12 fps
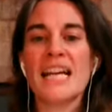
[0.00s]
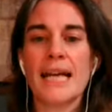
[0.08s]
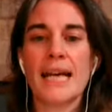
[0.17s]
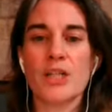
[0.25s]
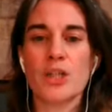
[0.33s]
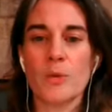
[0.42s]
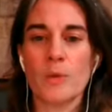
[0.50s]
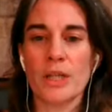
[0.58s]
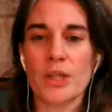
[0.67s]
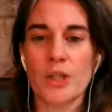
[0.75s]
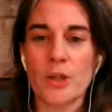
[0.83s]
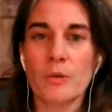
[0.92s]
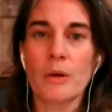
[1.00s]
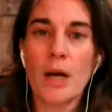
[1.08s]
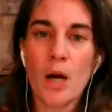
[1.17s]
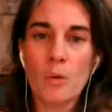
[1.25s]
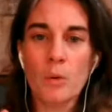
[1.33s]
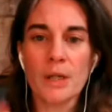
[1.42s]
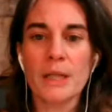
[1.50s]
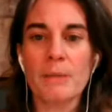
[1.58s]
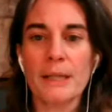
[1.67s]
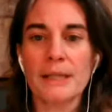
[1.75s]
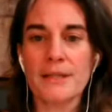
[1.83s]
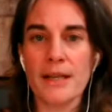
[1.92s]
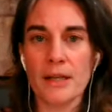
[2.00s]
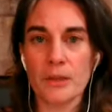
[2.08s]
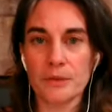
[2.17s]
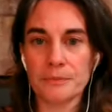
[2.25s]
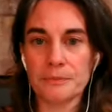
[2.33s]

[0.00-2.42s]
catch-22. We're going to break the cycle.